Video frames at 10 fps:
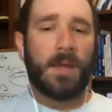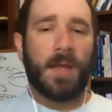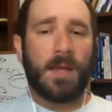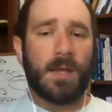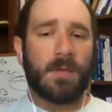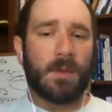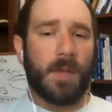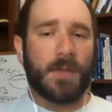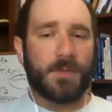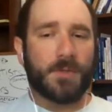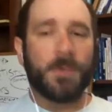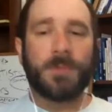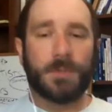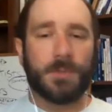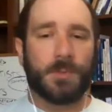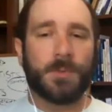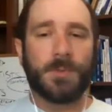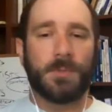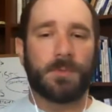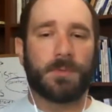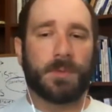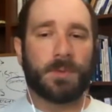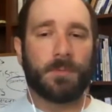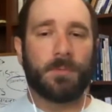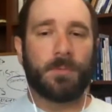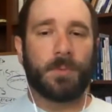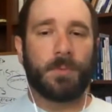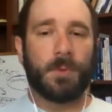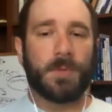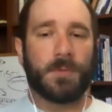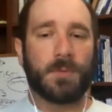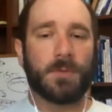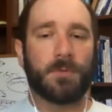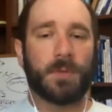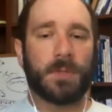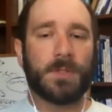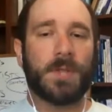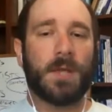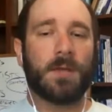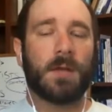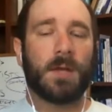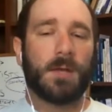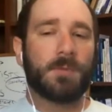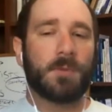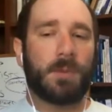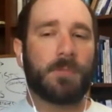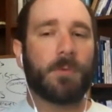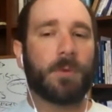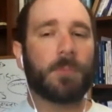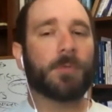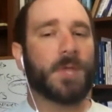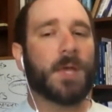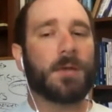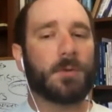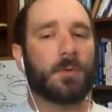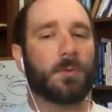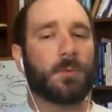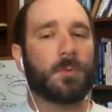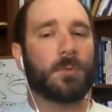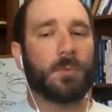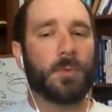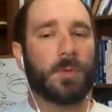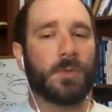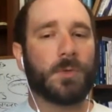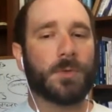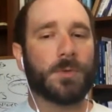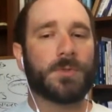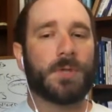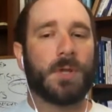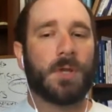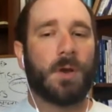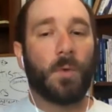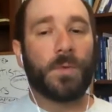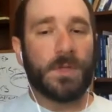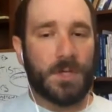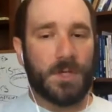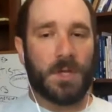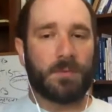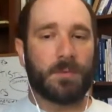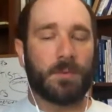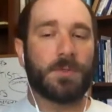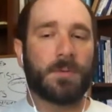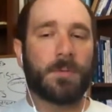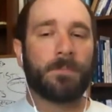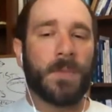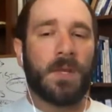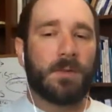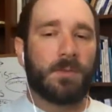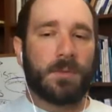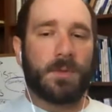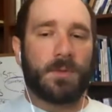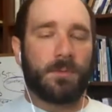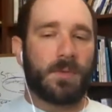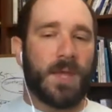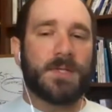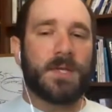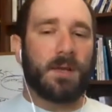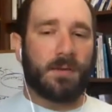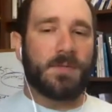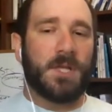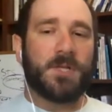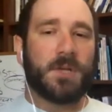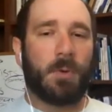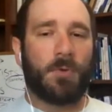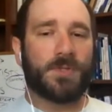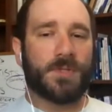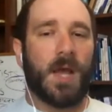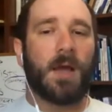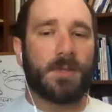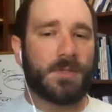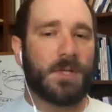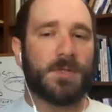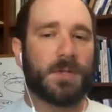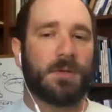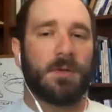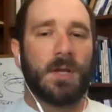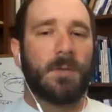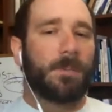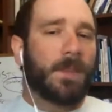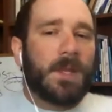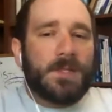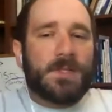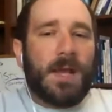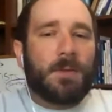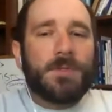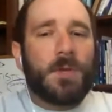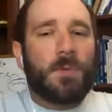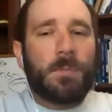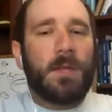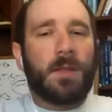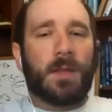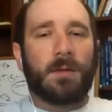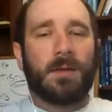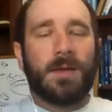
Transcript: And even in Massachusetts, which was the, the, the most evolution friendly state, it was only about 40% who, who endorsed only teaching evolution. The, the idea of teaching both sides, teaching, wow. it sounds so appealing.